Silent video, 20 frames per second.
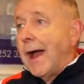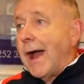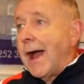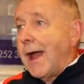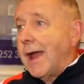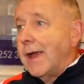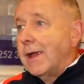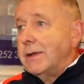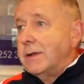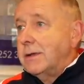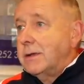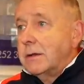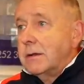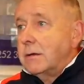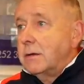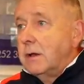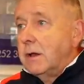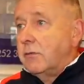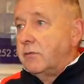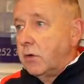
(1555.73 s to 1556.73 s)
And
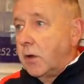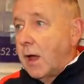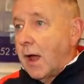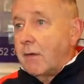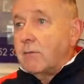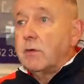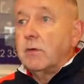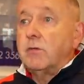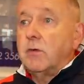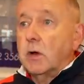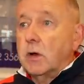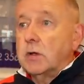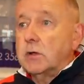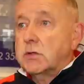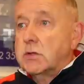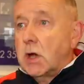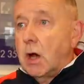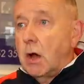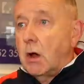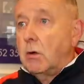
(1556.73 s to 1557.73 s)
if you have a
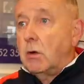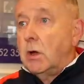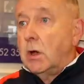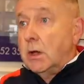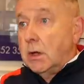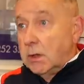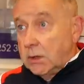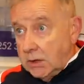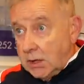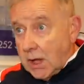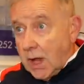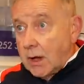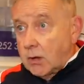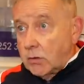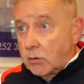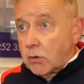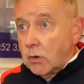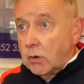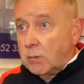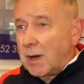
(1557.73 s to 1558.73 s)
volatile young
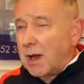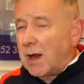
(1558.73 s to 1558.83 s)
group,